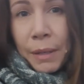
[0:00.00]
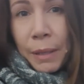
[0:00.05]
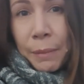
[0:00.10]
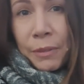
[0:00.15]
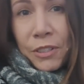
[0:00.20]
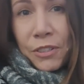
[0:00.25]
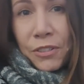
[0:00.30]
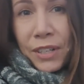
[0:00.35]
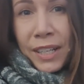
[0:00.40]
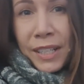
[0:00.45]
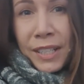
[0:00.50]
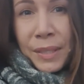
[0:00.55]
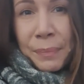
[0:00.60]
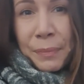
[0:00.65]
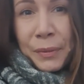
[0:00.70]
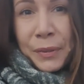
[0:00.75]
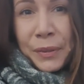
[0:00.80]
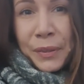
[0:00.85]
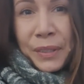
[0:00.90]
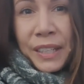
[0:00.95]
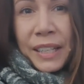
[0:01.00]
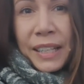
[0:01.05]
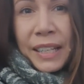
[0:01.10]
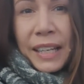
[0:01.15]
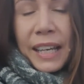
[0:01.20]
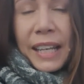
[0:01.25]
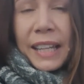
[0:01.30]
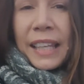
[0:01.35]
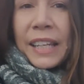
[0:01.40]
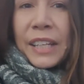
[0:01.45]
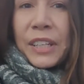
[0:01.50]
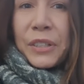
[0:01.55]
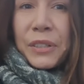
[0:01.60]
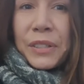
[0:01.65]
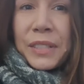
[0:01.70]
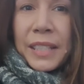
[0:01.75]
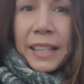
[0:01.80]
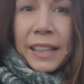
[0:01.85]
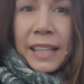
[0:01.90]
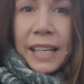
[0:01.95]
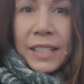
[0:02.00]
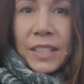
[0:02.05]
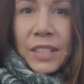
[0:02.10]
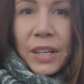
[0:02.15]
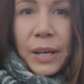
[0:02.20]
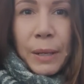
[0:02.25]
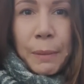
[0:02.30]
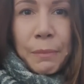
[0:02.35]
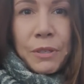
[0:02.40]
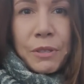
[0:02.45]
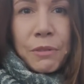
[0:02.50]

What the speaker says: public transport and then using that time